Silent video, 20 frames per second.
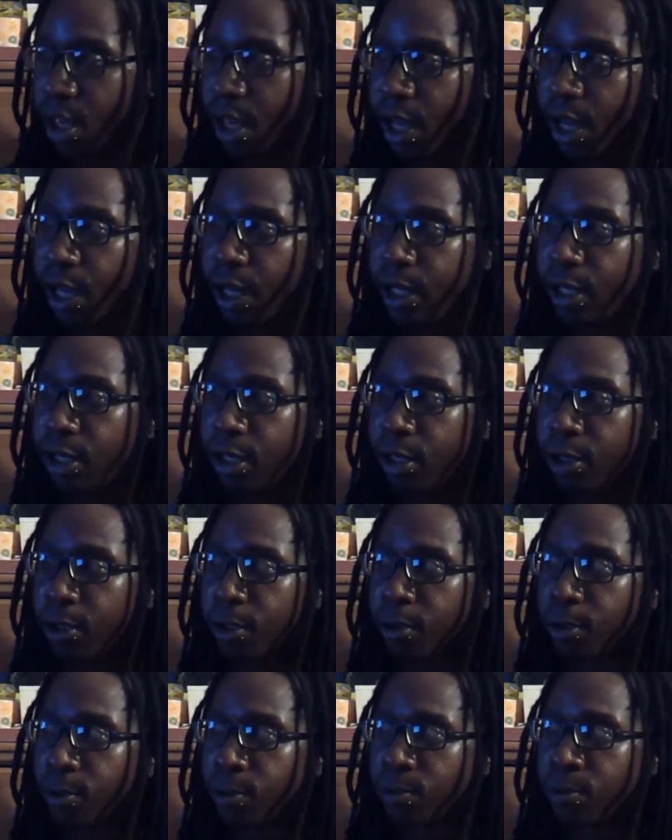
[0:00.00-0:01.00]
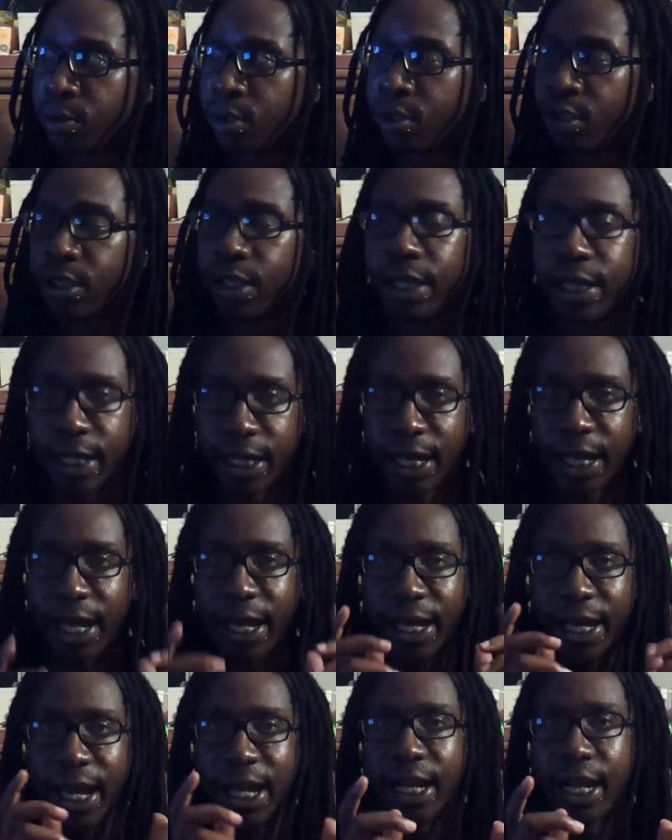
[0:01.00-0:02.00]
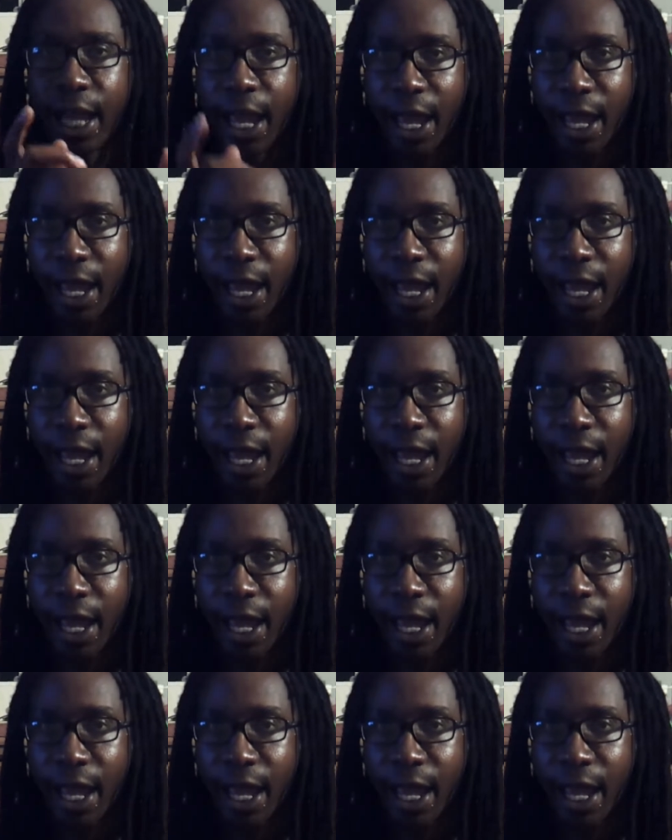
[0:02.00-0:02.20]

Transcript: I had got an